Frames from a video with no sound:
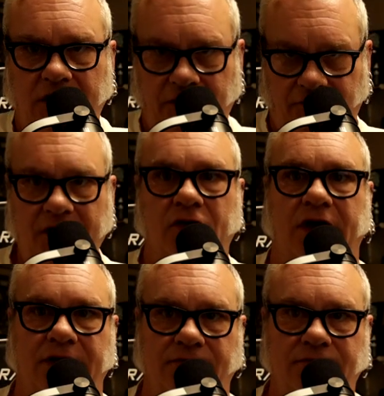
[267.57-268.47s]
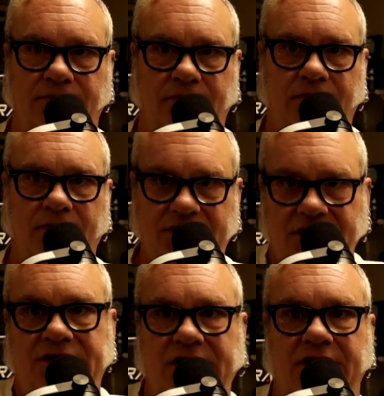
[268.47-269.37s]
the feeling, the
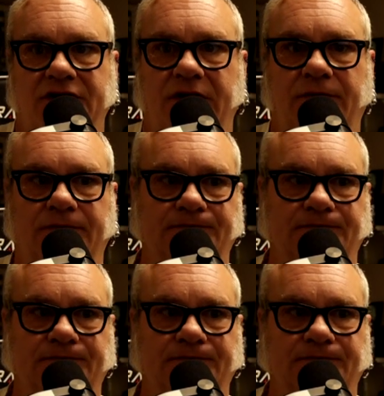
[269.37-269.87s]
sensation.